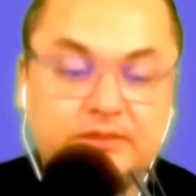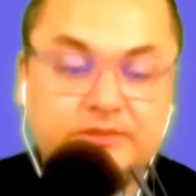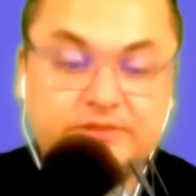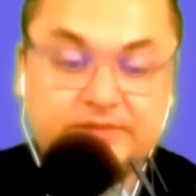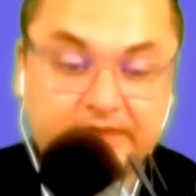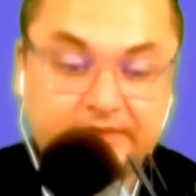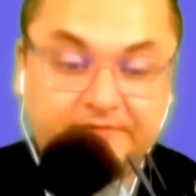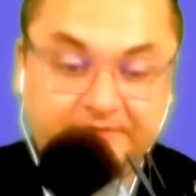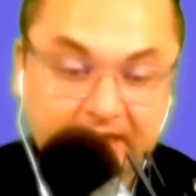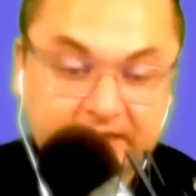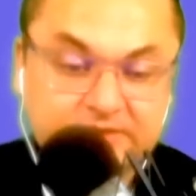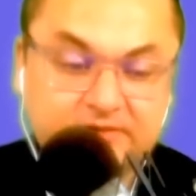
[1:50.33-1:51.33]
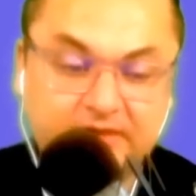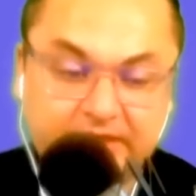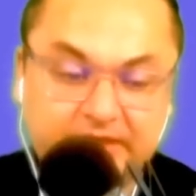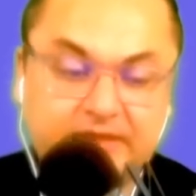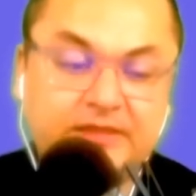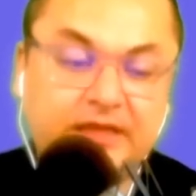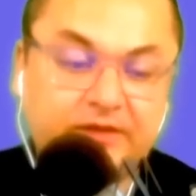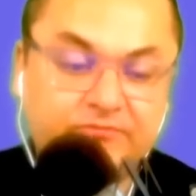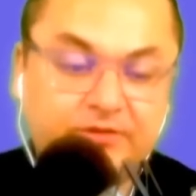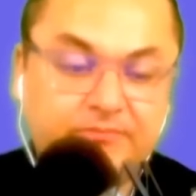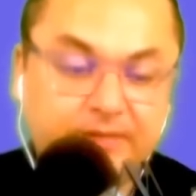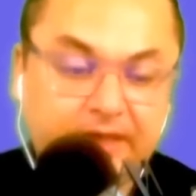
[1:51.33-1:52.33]
steadfastly they
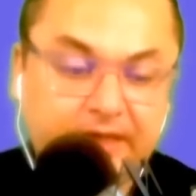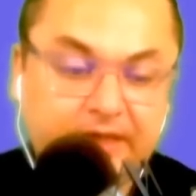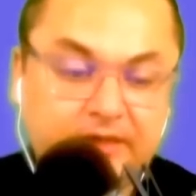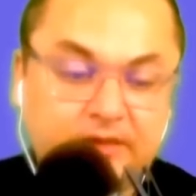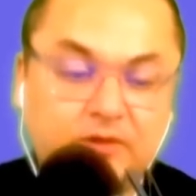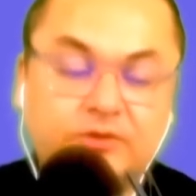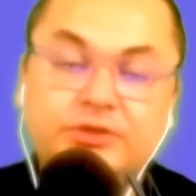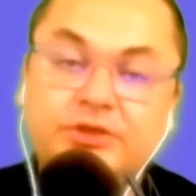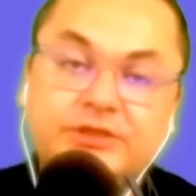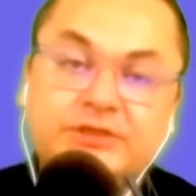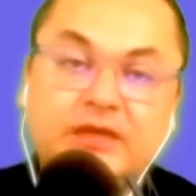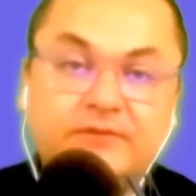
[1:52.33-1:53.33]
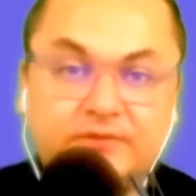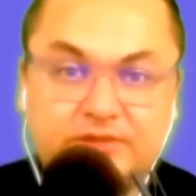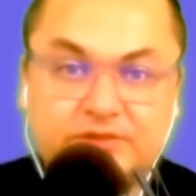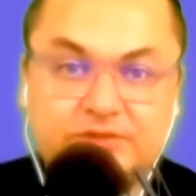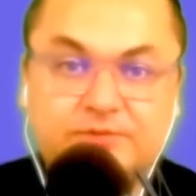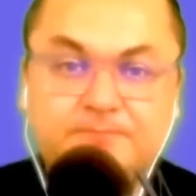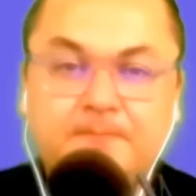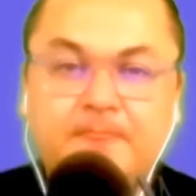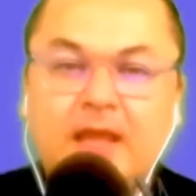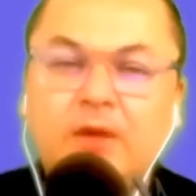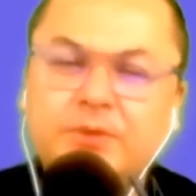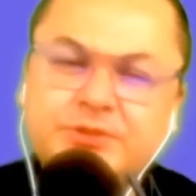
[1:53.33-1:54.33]
remain on their endeavors.
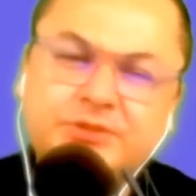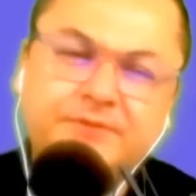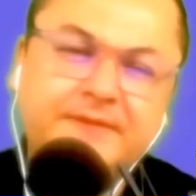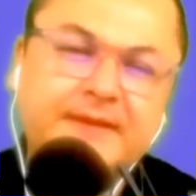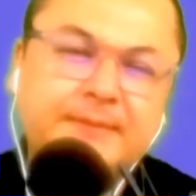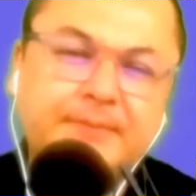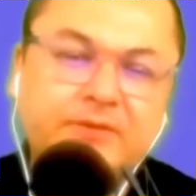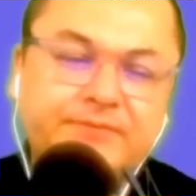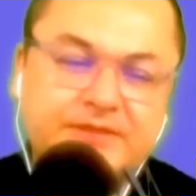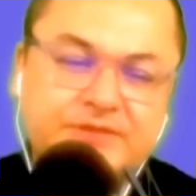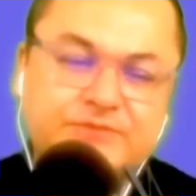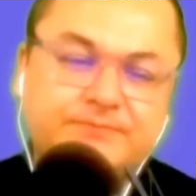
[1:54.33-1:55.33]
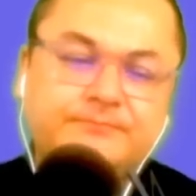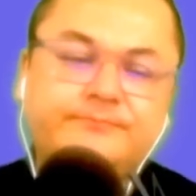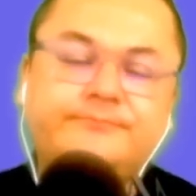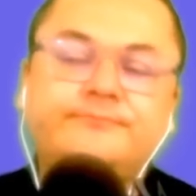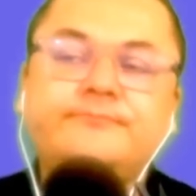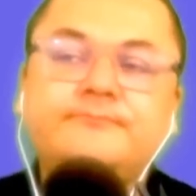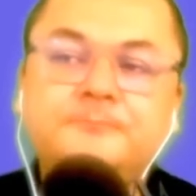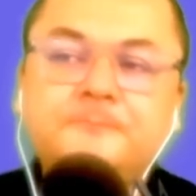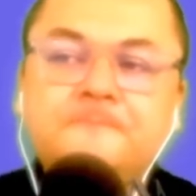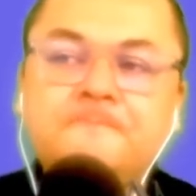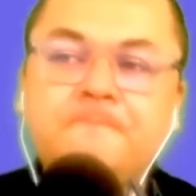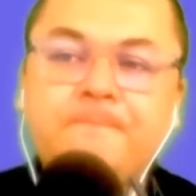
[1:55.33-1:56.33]
I want you to think about this.
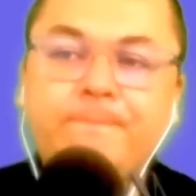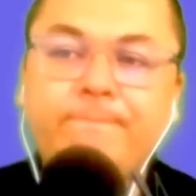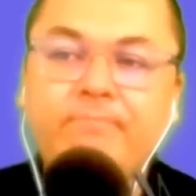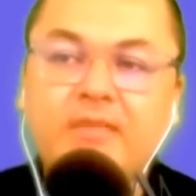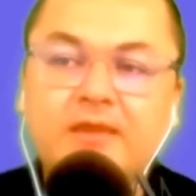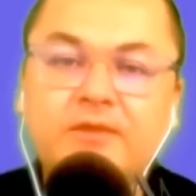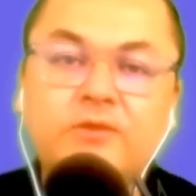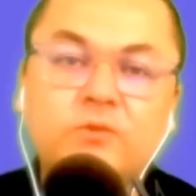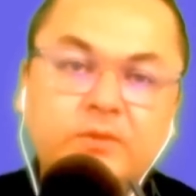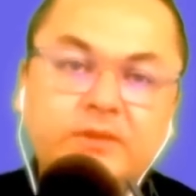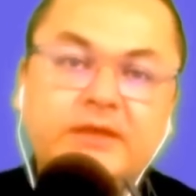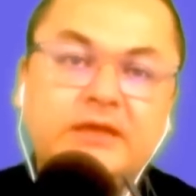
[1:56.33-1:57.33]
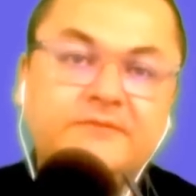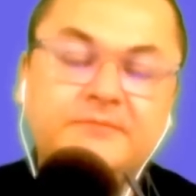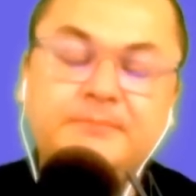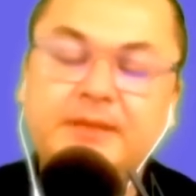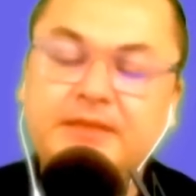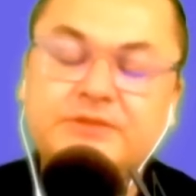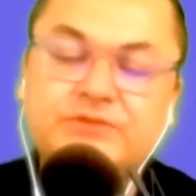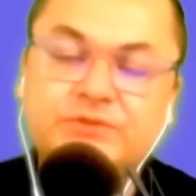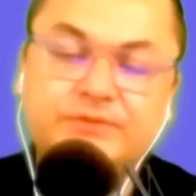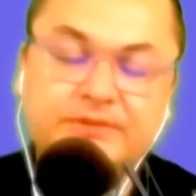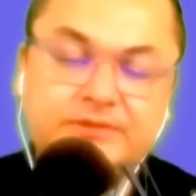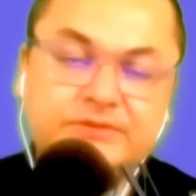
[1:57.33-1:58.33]
You will have many
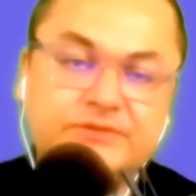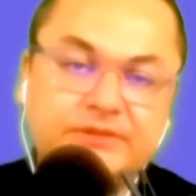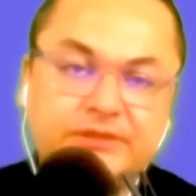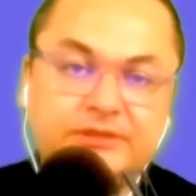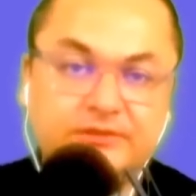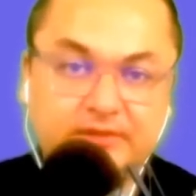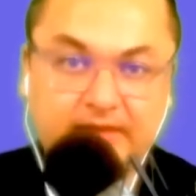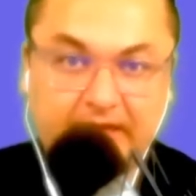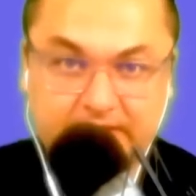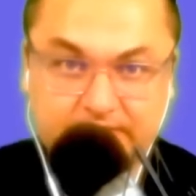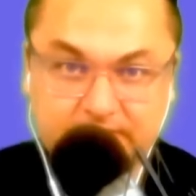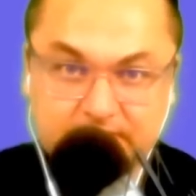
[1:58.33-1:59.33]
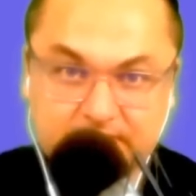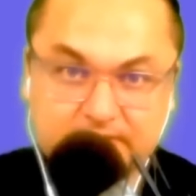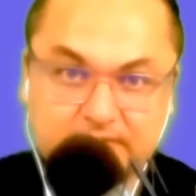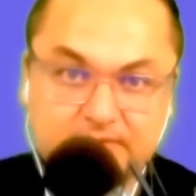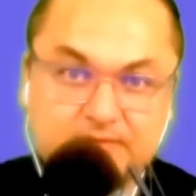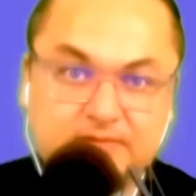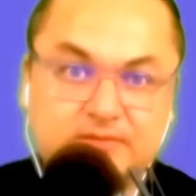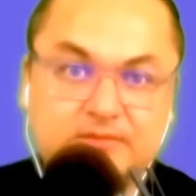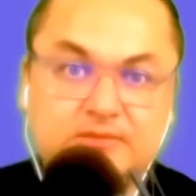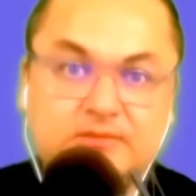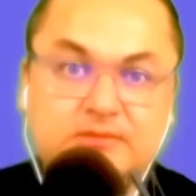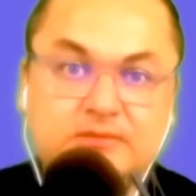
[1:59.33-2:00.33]
students in your classes.
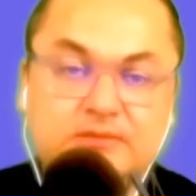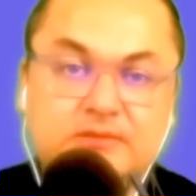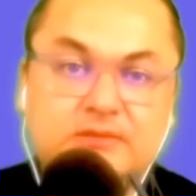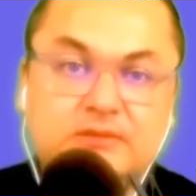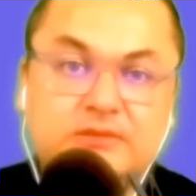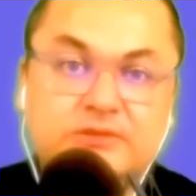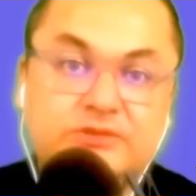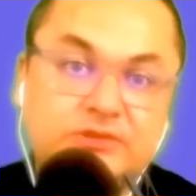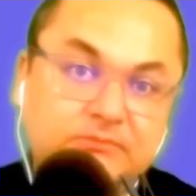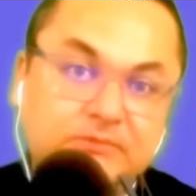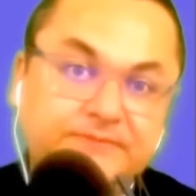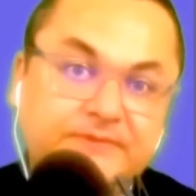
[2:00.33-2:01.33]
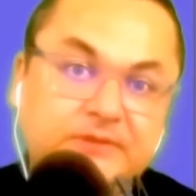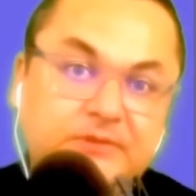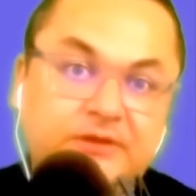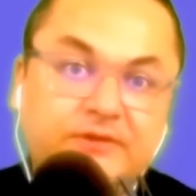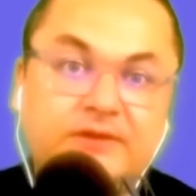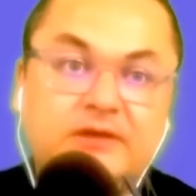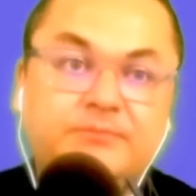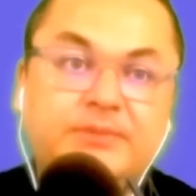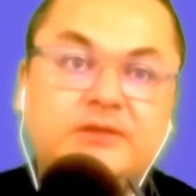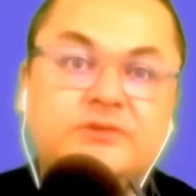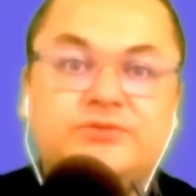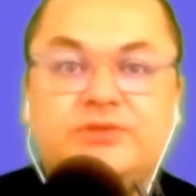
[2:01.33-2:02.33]
Some of them are there
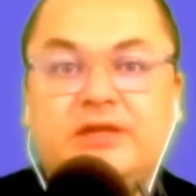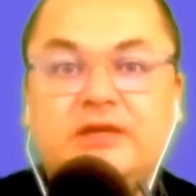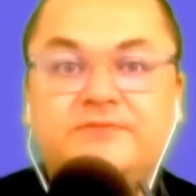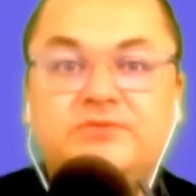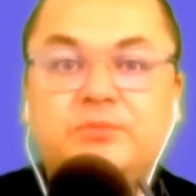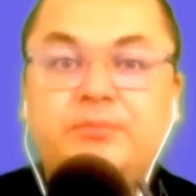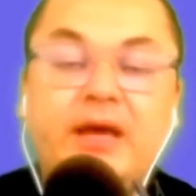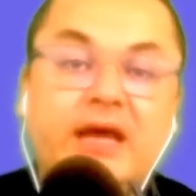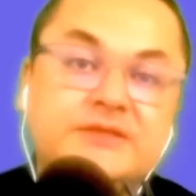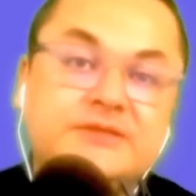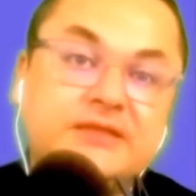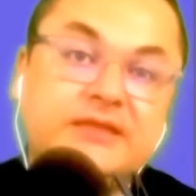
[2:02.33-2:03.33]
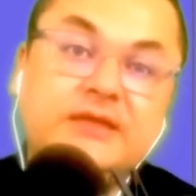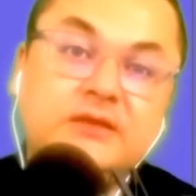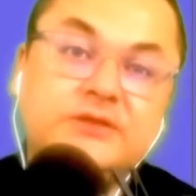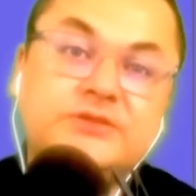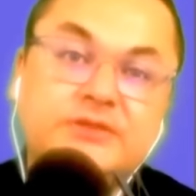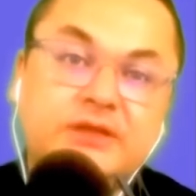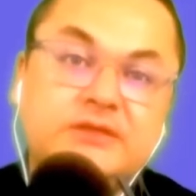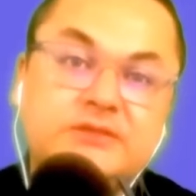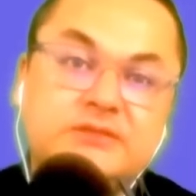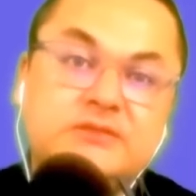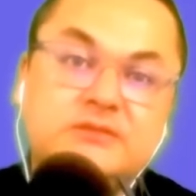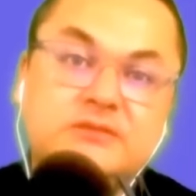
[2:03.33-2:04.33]
because they have to pass an English
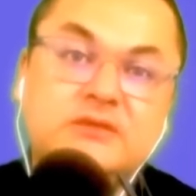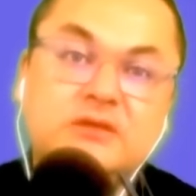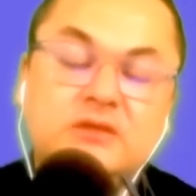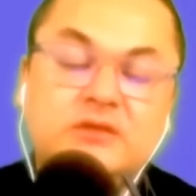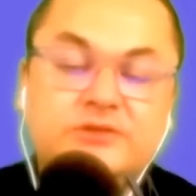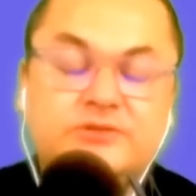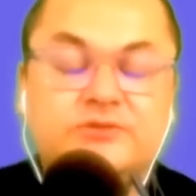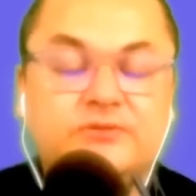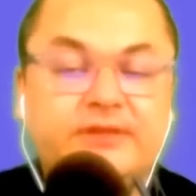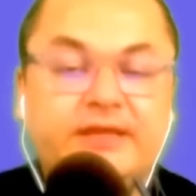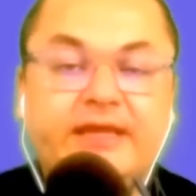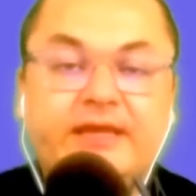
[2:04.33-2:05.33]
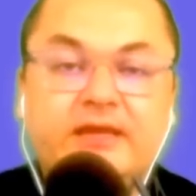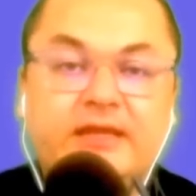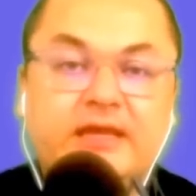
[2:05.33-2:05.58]
test so they can